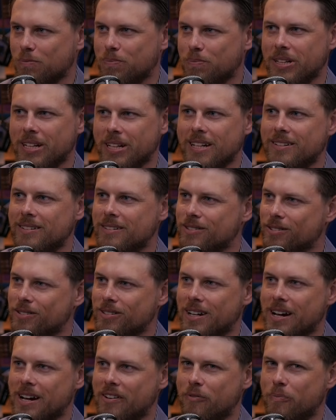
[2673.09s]
played in your
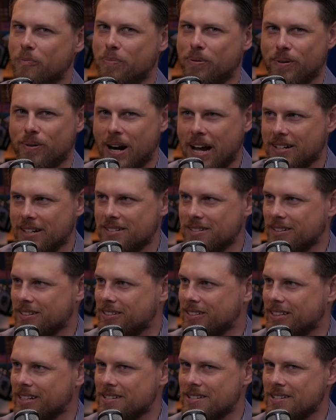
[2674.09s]
life practically?